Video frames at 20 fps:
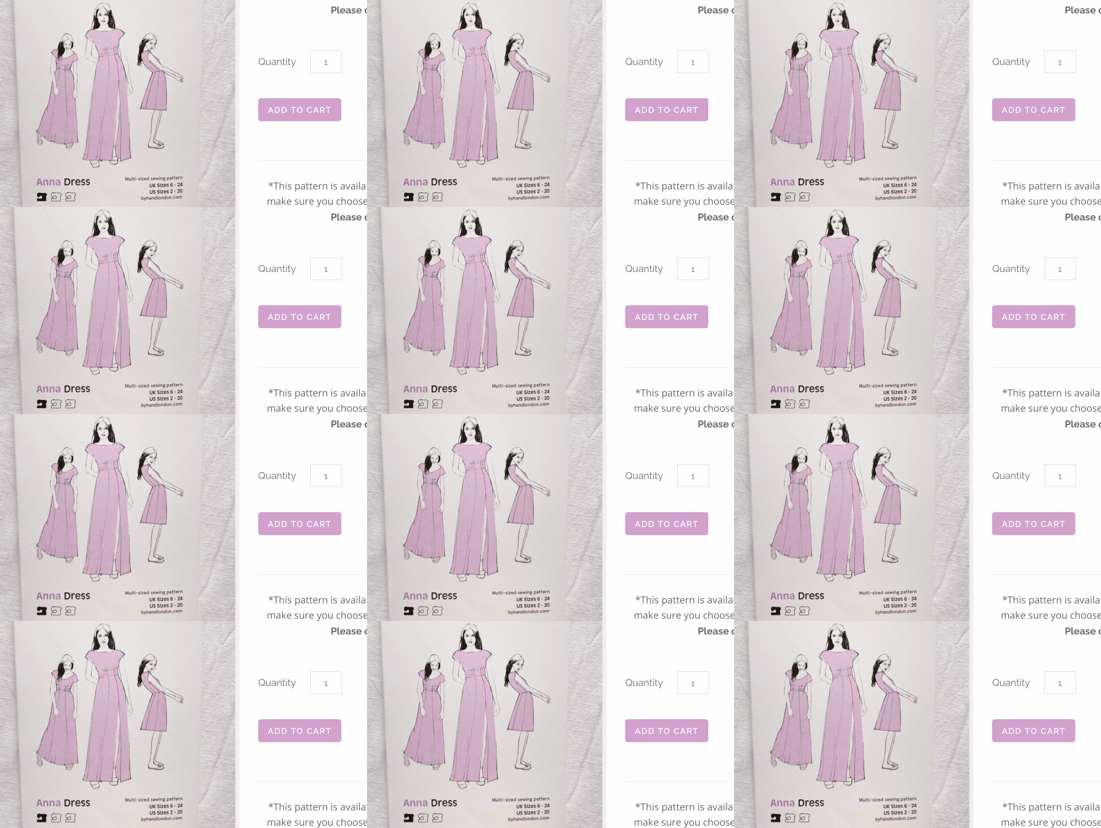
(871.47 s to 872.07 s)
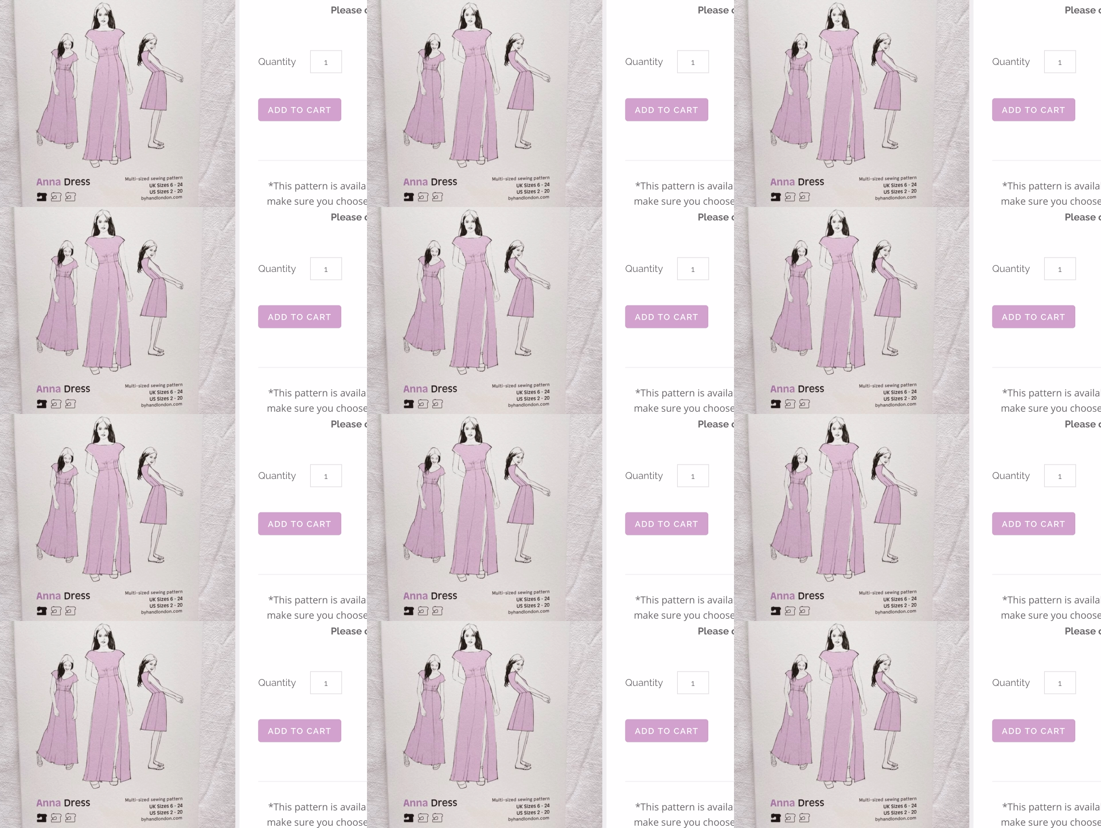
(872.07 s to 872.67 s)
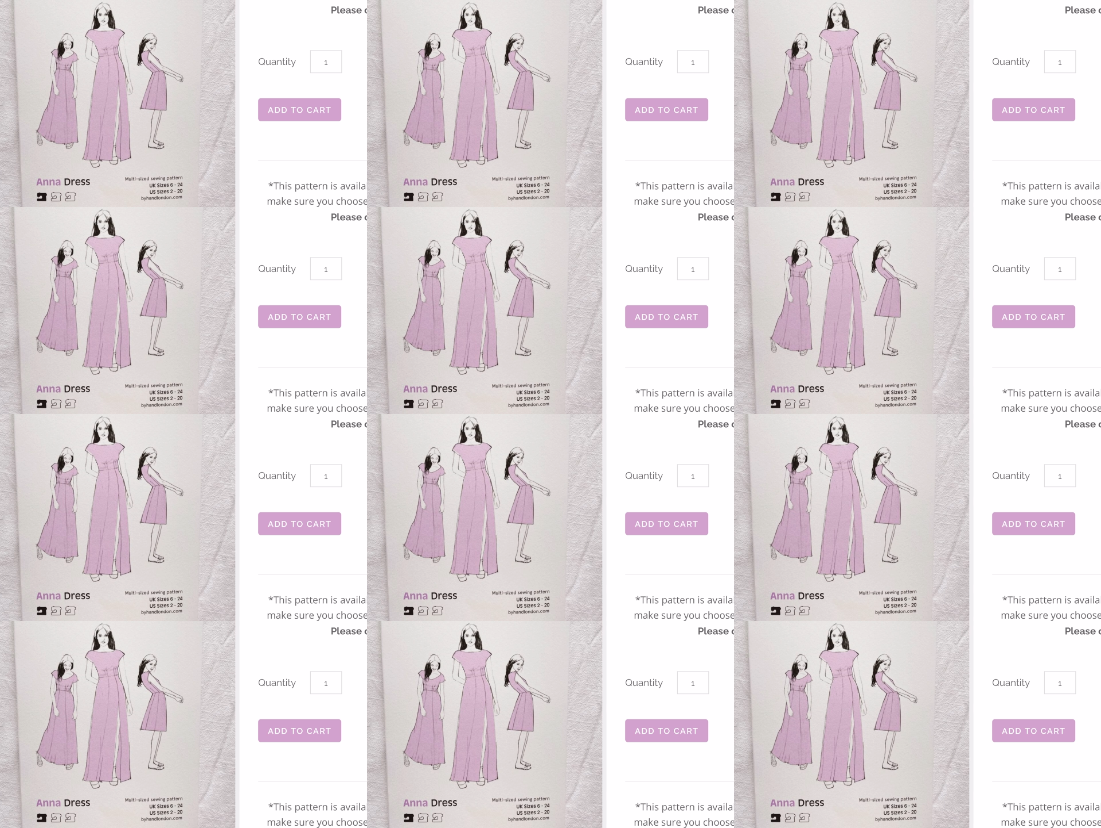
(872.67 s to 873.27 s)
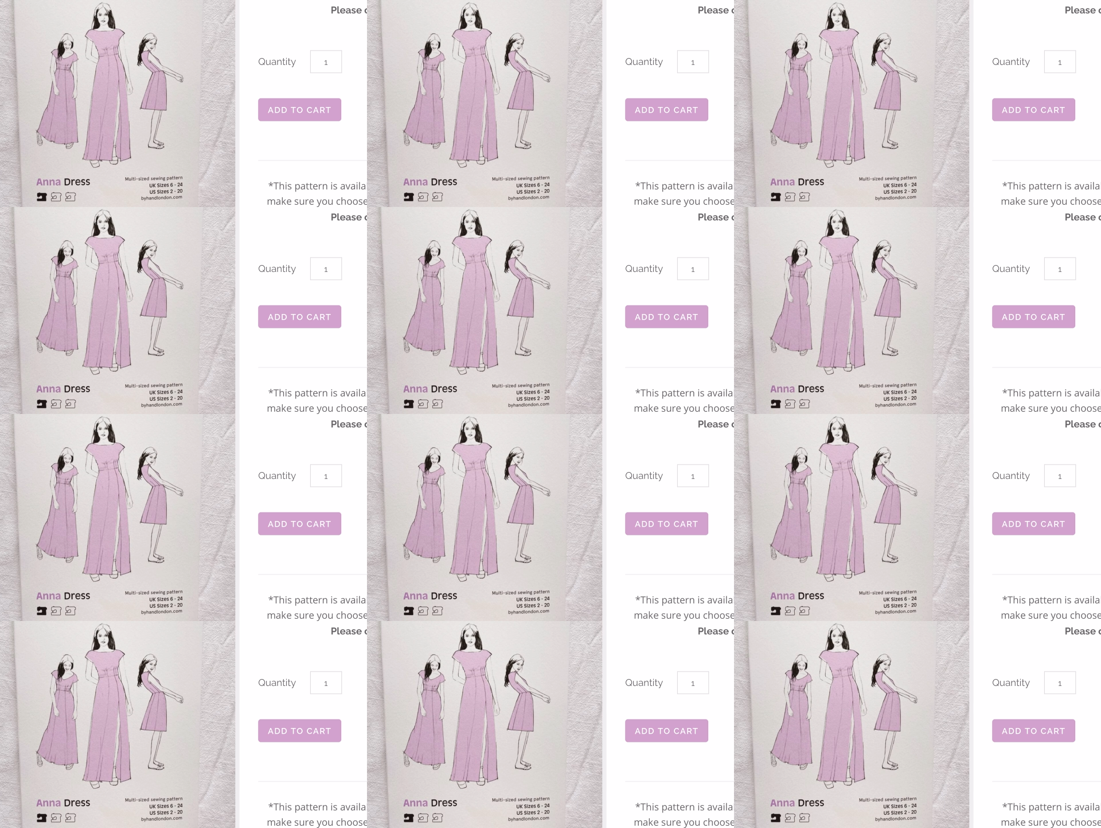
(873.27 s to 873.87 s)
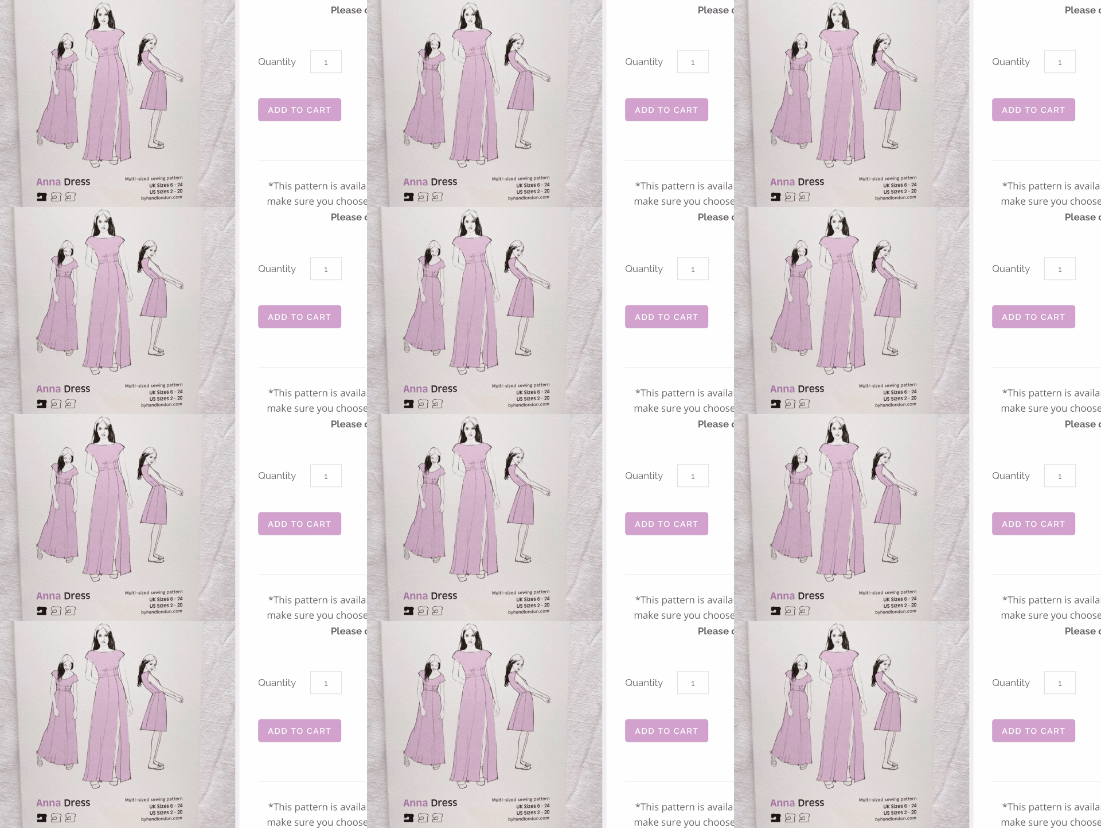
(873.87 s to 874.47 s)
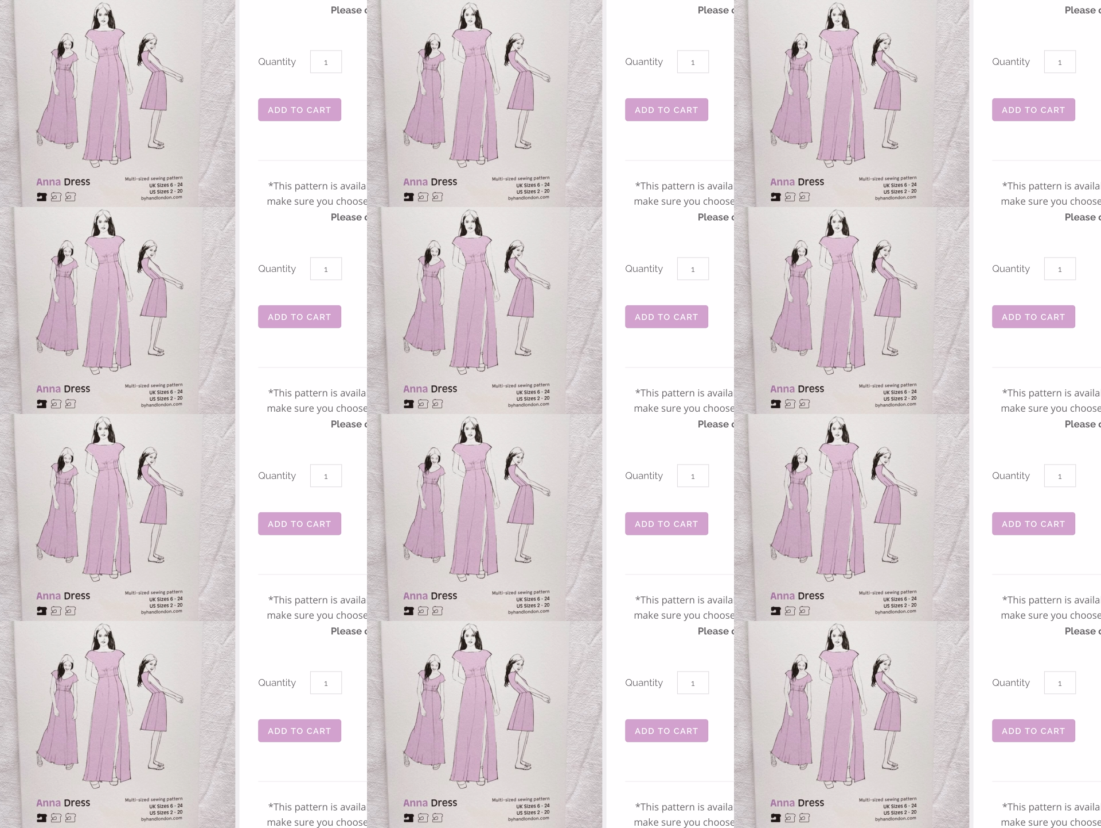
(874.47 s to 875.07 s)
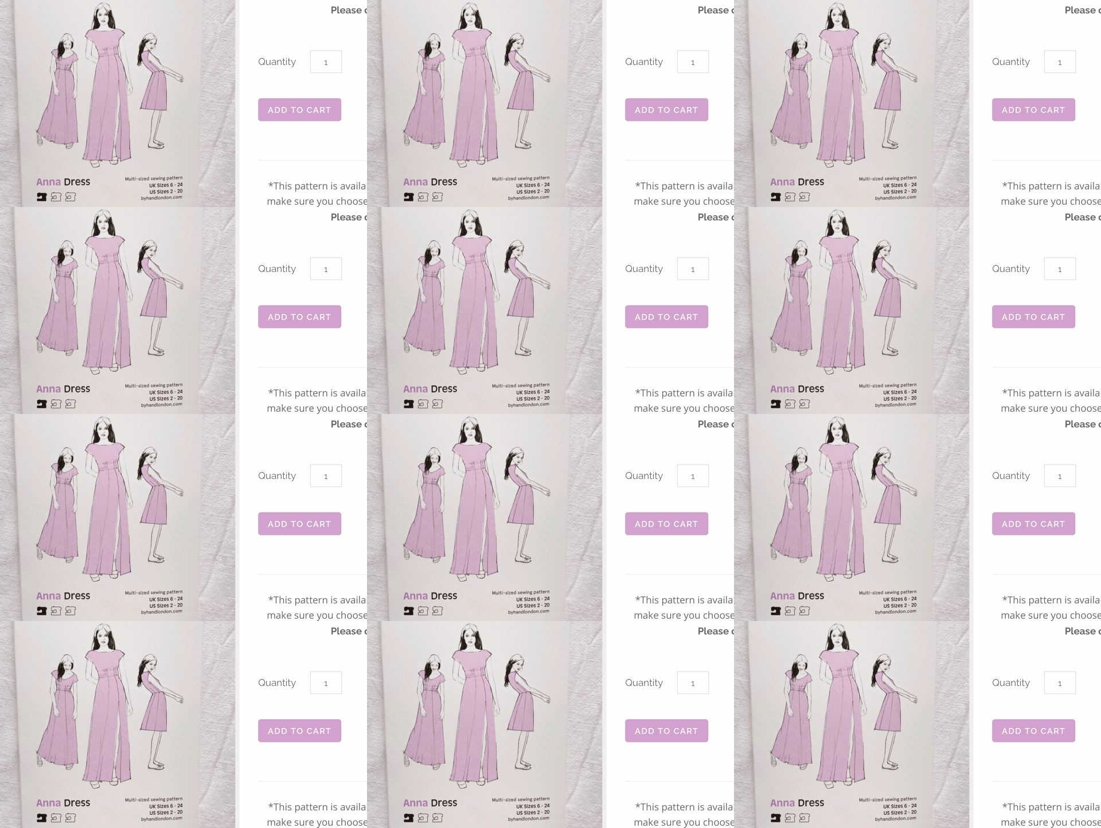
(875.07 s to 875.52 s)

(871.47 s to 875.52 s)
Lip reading: Nobody's mouth can be seen.